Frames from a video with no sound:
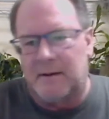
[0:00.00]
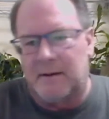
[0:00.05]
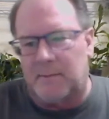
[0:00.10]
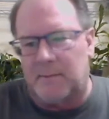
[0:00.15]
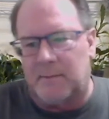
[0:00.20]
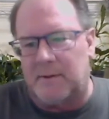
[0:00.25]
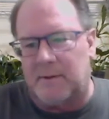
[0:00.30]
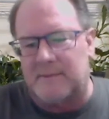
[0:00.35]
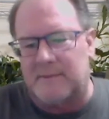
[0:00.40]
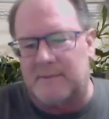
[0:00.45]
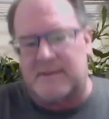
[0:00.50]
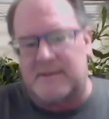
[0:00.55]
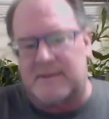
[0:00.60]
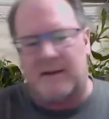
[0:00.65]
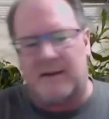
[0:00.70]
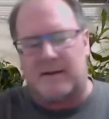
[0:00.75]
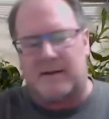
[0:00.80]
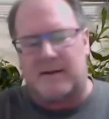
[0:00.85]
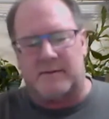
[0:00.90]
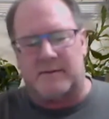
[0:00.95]
There's not
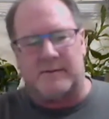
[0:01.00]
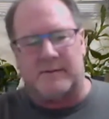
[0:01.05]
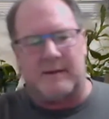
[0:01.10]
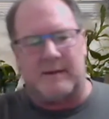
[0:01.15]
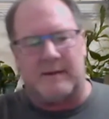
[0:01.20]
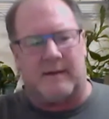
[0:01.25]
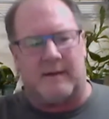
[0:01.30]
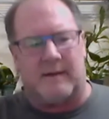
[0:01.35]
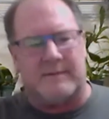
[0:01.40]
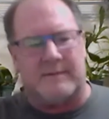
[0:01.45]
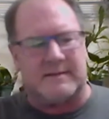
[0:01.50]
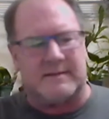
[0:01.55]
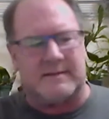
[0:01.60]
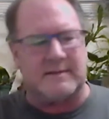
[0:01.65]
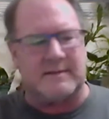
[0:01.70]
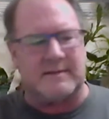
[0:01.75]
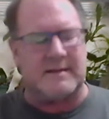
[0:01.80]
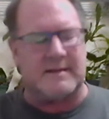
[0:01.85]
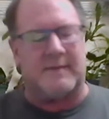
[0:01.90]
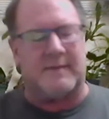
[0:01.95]
a country that obviously
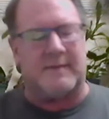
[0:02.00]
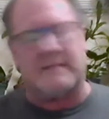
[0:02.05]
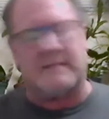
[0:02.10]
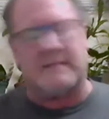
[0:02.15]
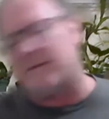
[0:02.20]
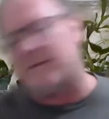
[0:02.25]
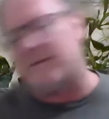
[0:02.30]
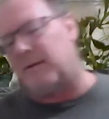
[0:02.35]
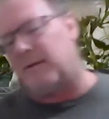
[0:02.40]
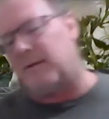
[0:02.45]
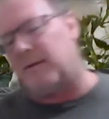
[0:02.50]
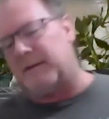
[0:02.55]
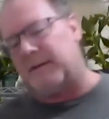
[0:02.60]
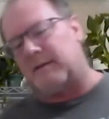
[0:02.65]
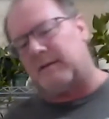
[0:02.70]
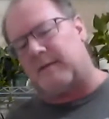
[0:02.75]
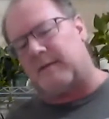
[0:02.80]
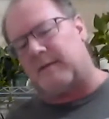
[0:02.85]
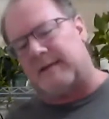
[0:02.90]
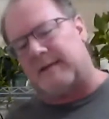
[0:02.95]
is safe. That's the other thing
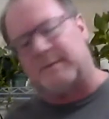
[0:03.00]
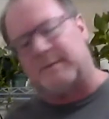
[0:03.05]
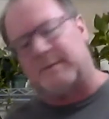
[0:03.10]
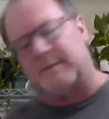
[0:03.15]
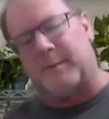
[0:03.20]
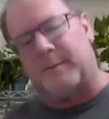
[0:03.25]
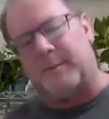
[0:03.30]
that cracks me up